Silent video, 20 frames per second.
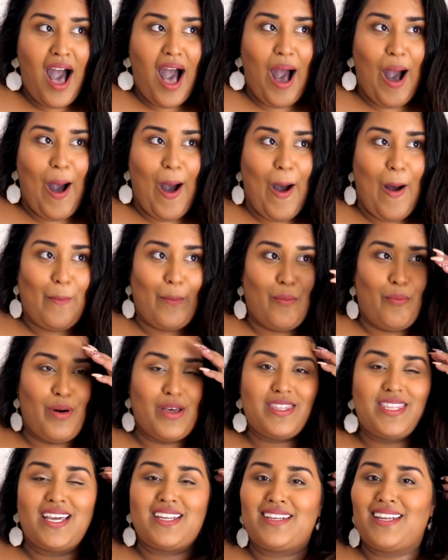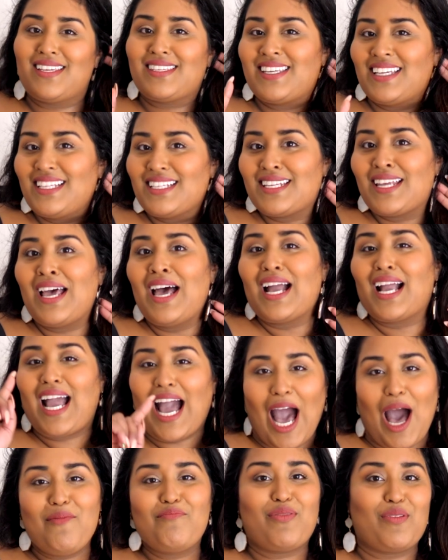Um, but that doesn't
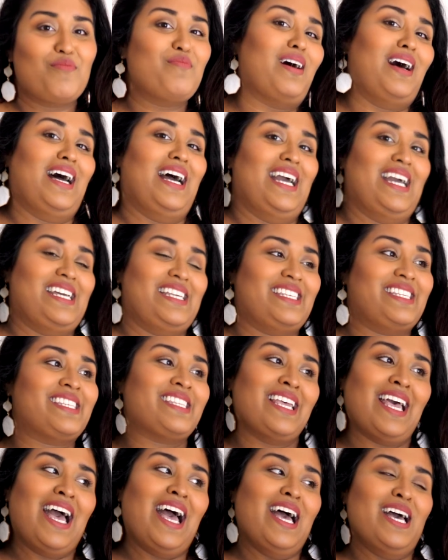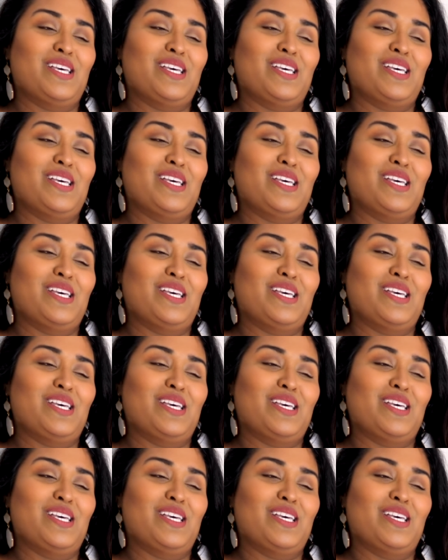compromise